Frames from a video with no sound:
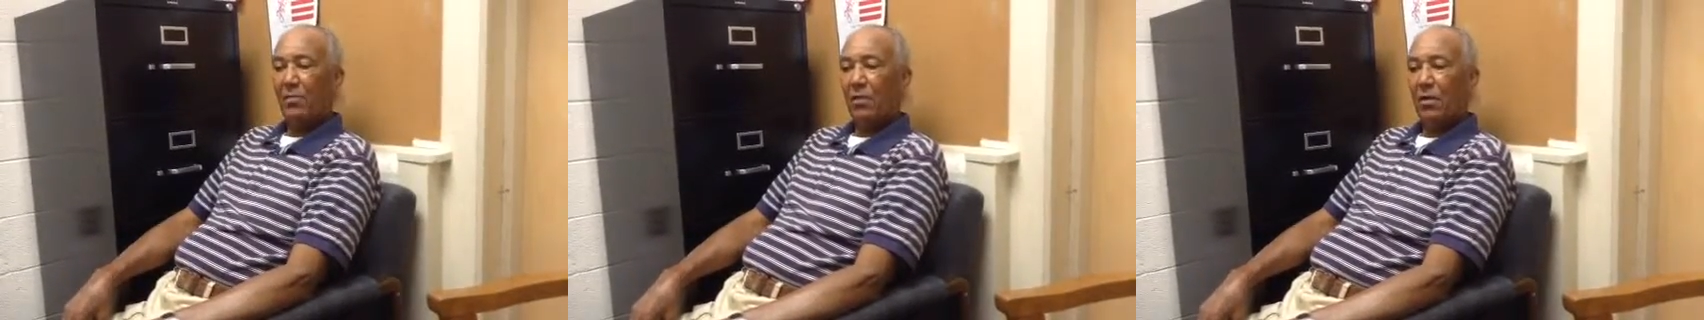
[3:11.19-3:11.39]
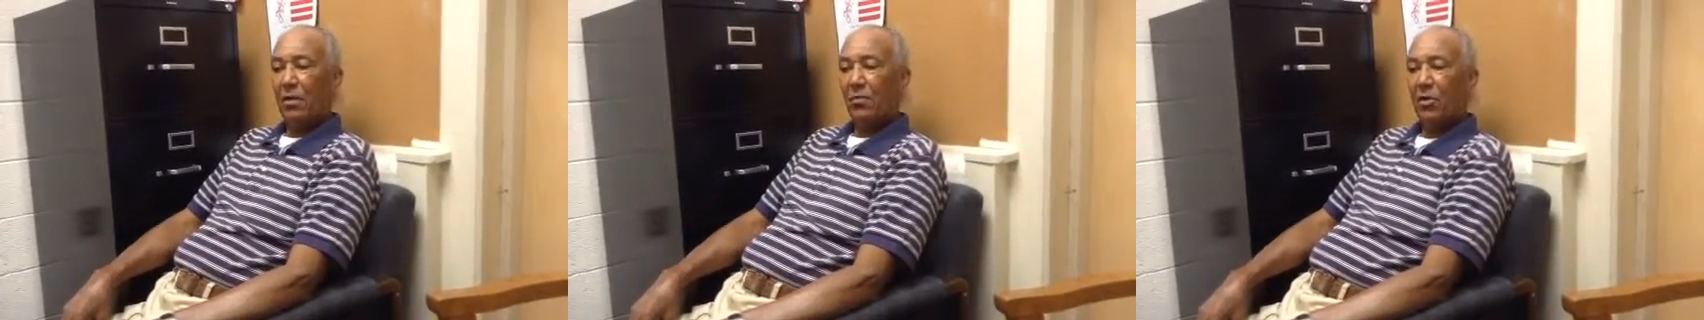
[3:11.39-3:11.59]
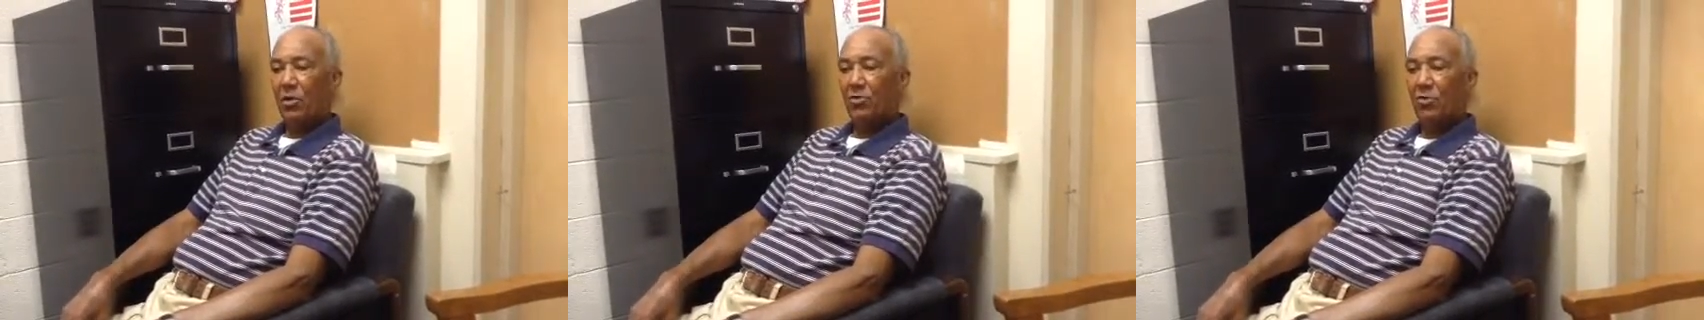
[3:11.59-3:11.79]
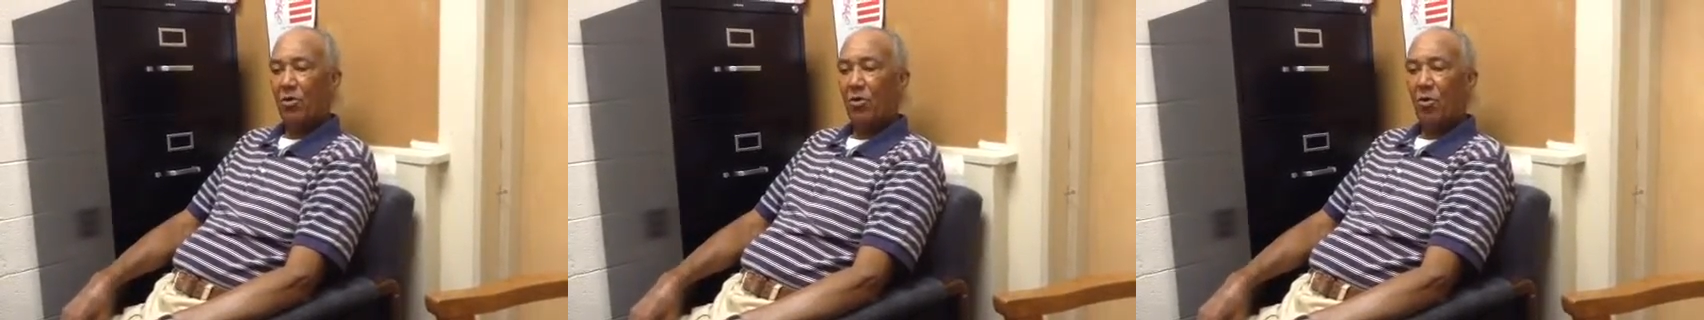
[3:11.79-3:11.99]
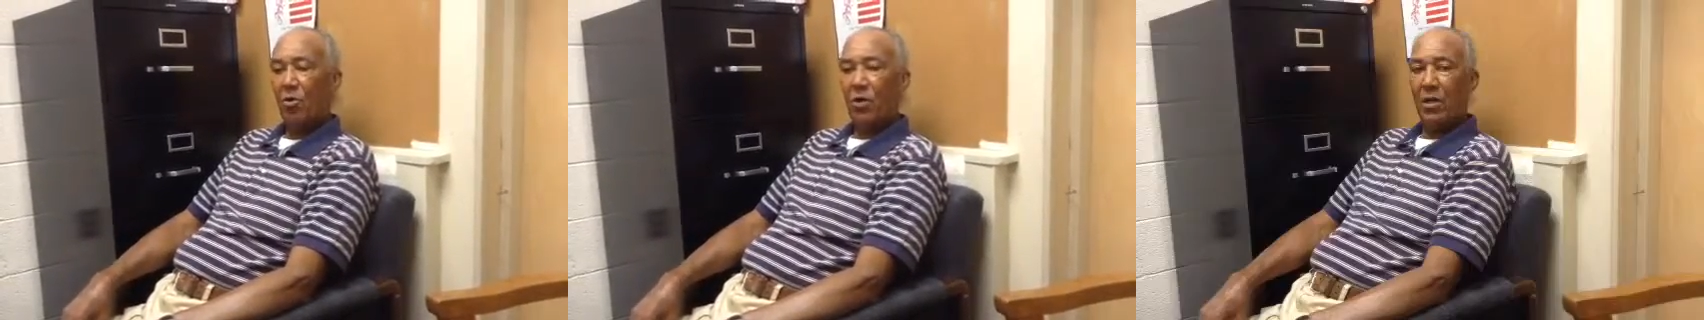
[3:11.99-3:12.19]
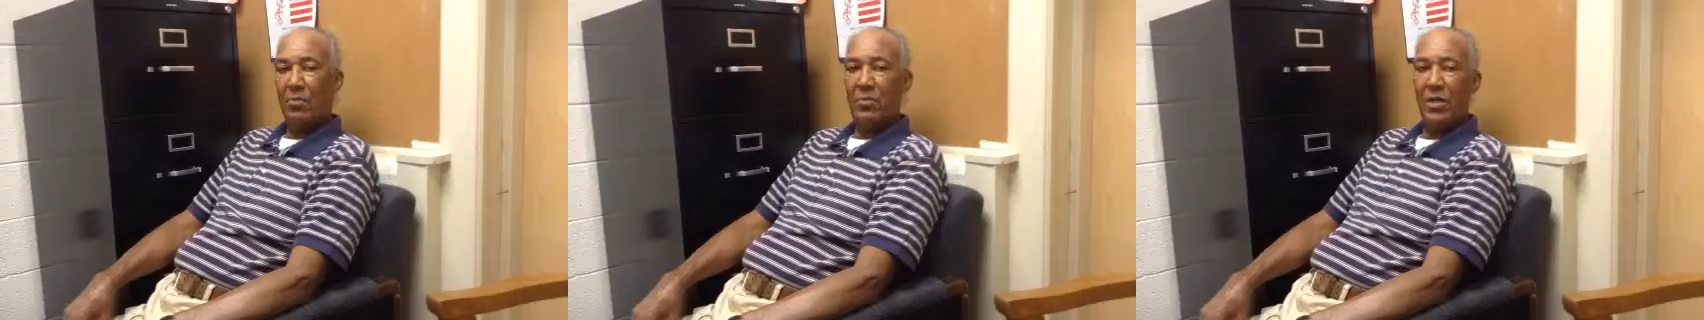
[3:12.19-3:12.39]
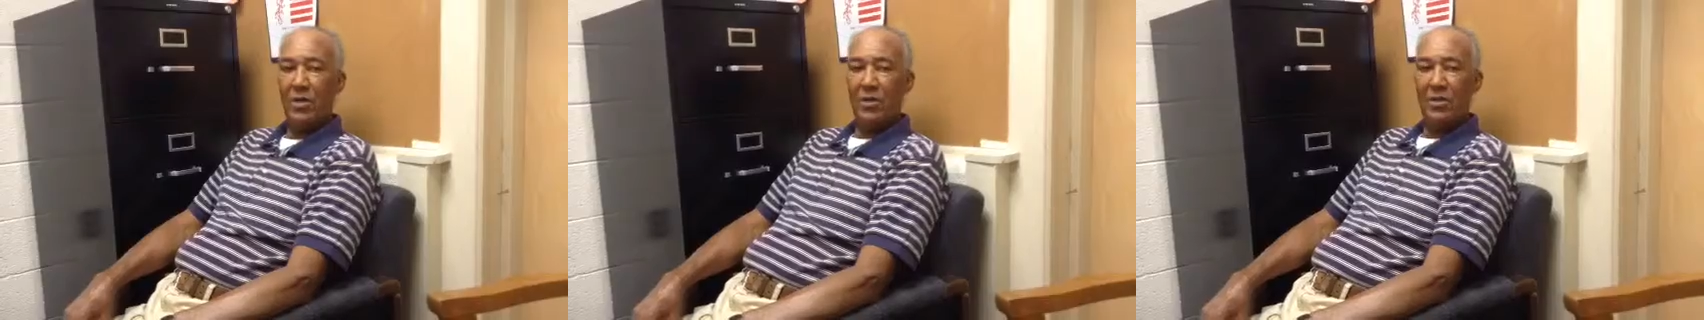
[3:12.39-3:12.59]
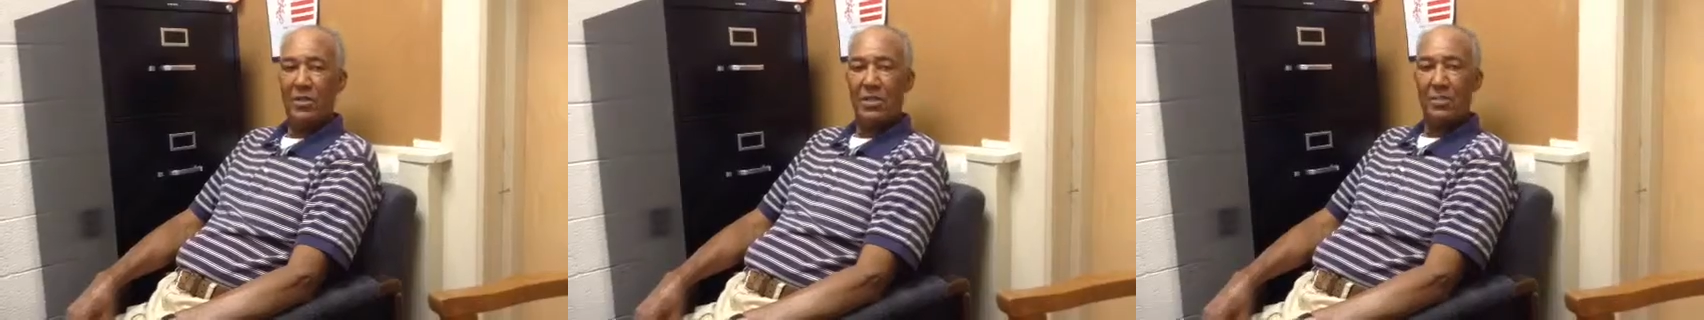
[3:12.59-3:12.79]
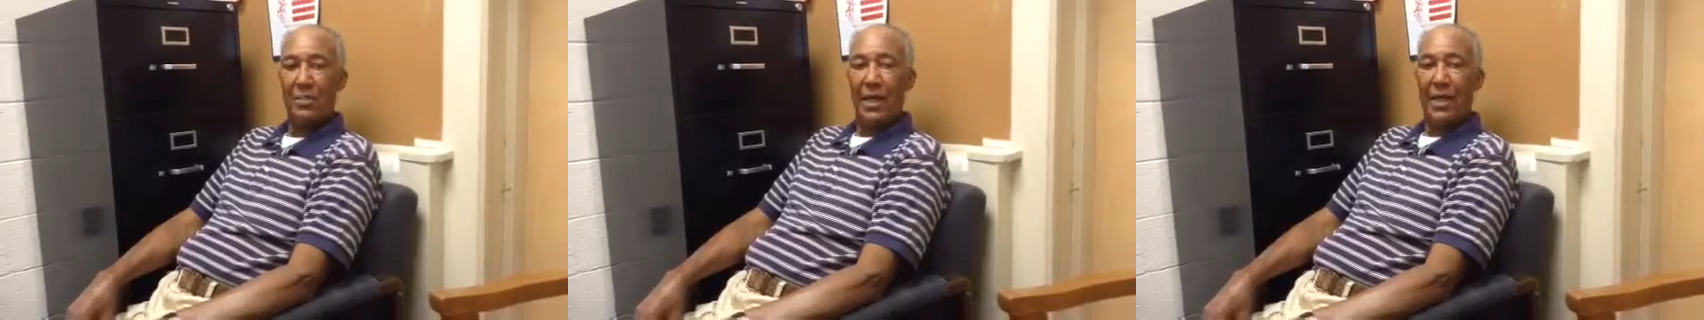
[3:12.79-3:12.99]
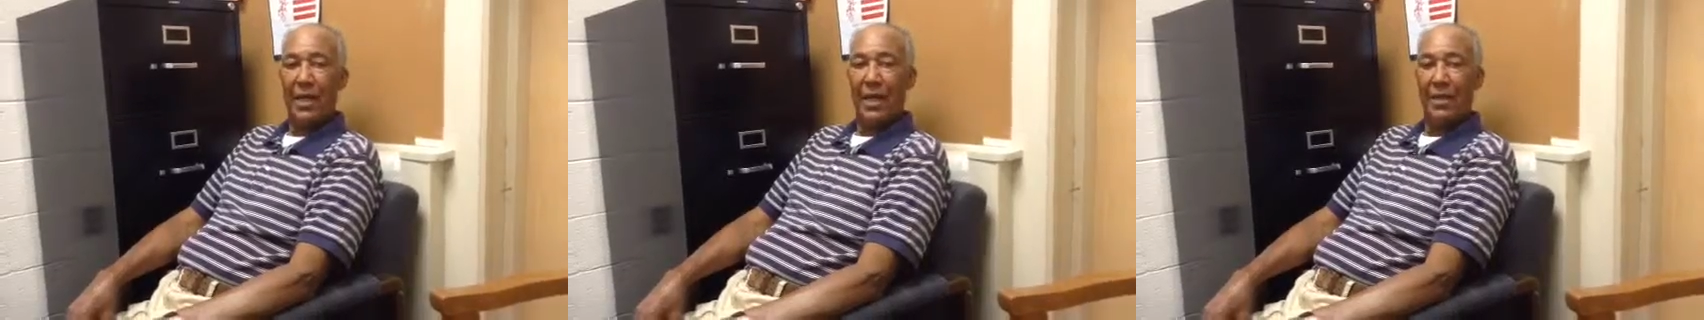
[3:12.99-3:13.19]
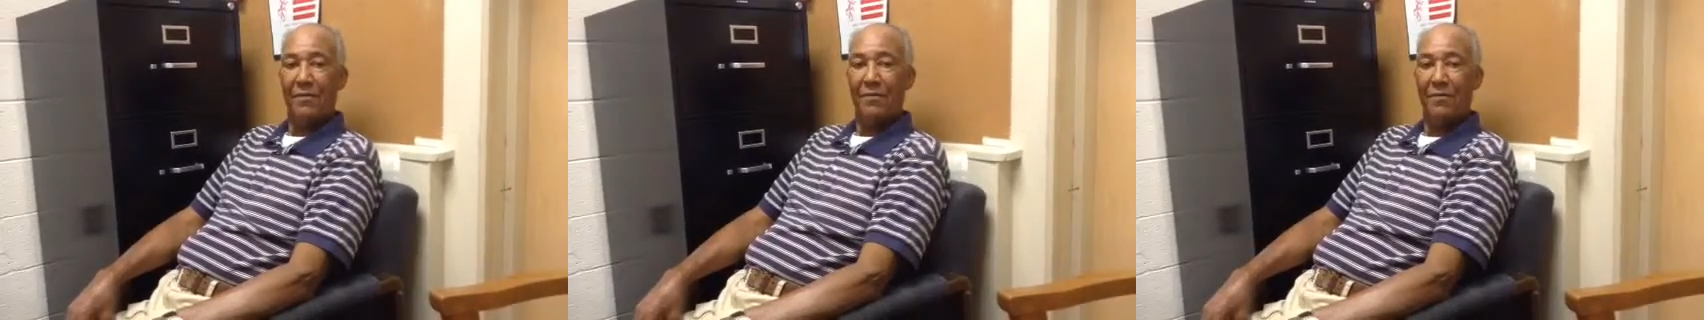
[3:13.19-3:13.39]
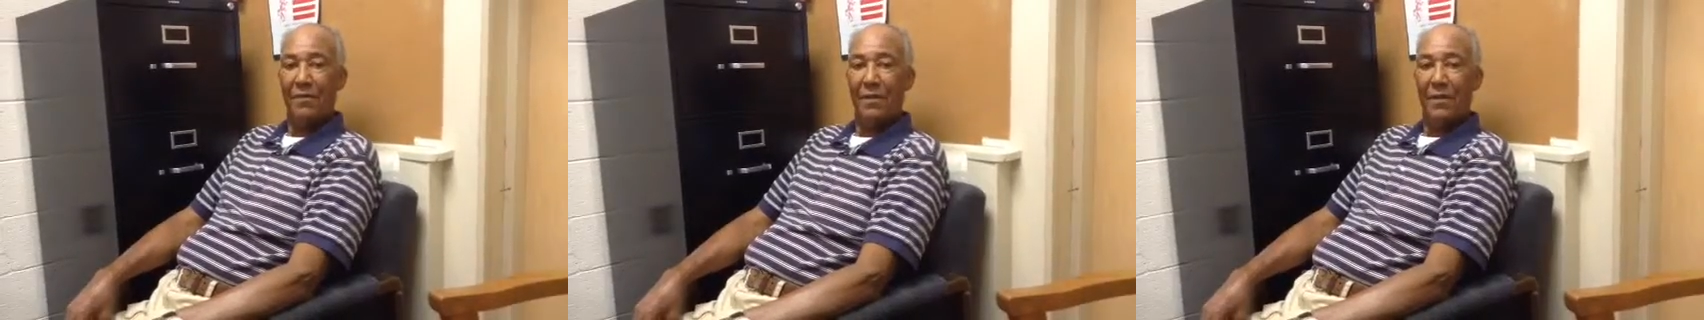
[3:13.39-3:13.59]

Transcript: one of the most rewarding periods in my life